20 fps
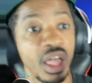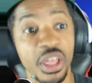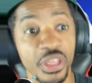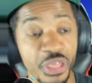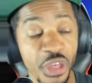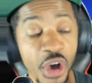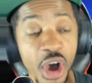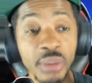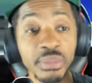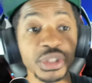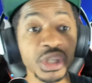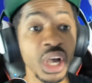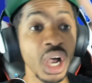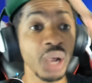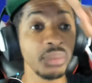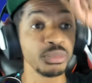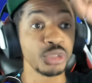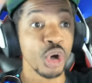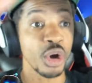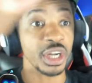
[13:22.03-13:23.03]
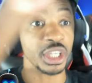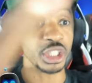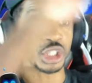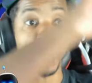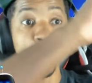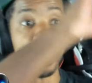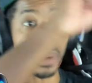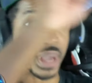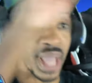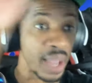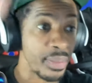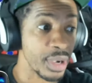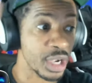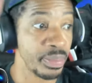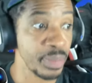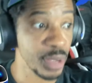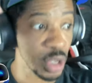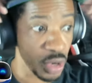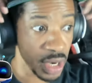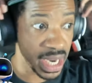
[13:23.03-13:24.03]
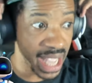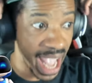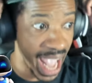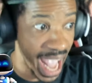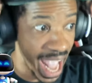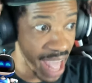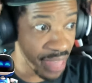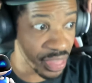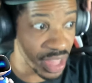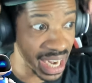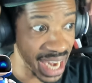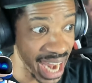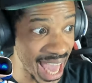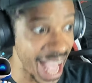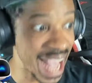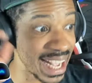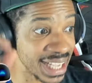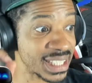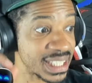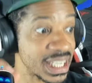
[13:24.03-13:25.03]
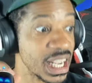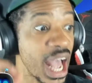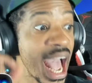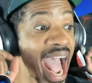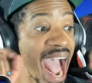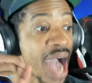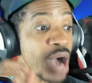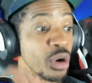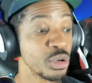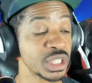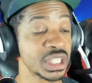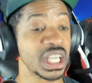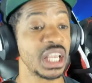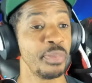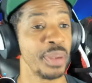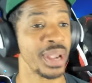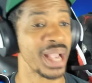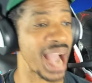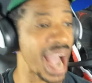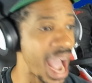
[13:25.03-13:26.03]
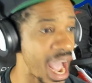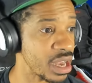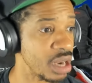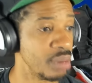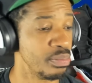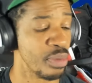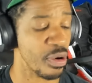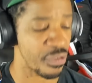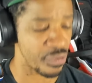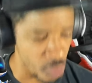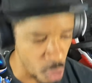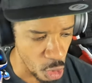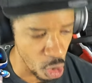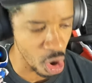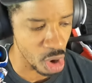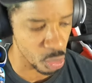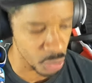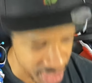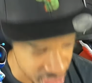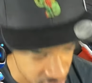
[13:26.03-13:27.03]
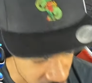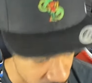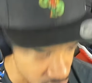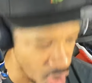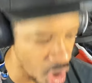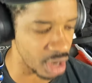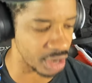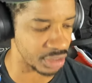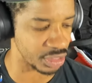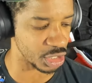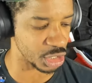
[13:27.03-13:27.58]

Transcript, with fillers: thumbs up, join Adult gaming community. And the last housekeeping item before we start the